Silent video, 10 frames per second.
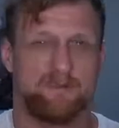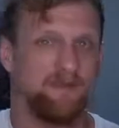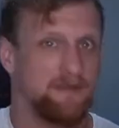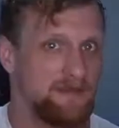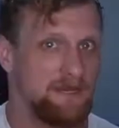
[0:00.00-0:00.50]
The
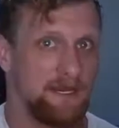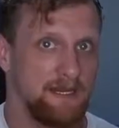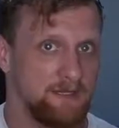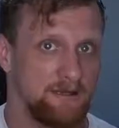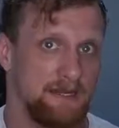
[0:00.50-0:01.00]

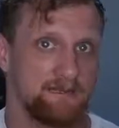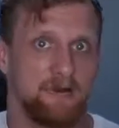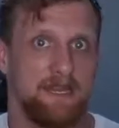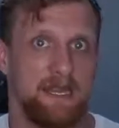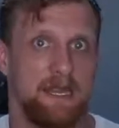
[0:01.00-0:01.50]
5900X
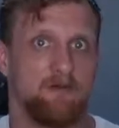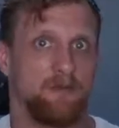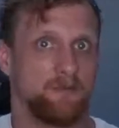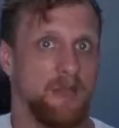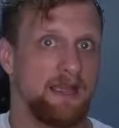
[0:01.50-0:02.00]
right now
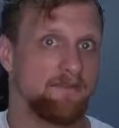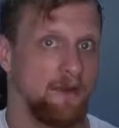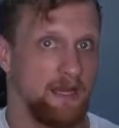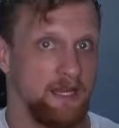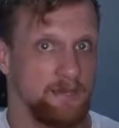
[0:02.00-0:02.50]
for Black
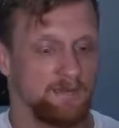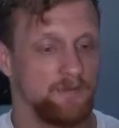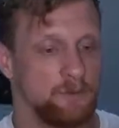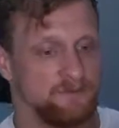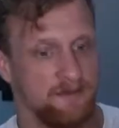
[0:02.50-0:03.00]
Friday is
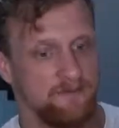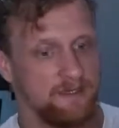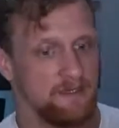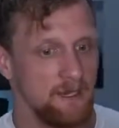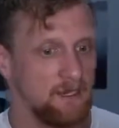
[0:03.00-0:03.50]

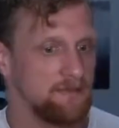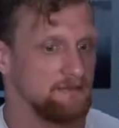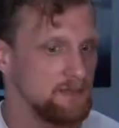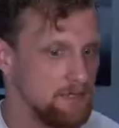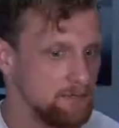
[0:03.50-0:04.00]
$479,
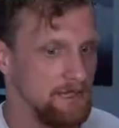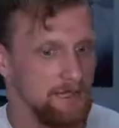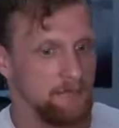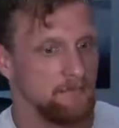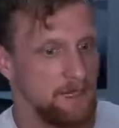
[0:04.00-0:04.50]
so keep
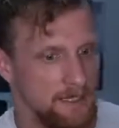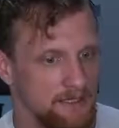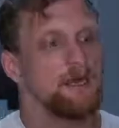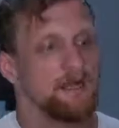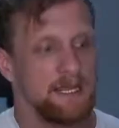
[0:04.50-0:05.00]
that in
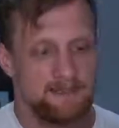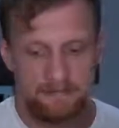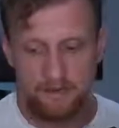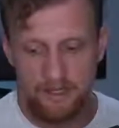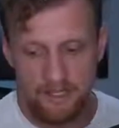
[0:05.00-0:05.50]
mind. Let's
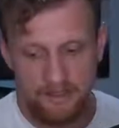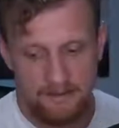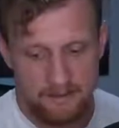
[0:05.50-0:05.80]
go ahead and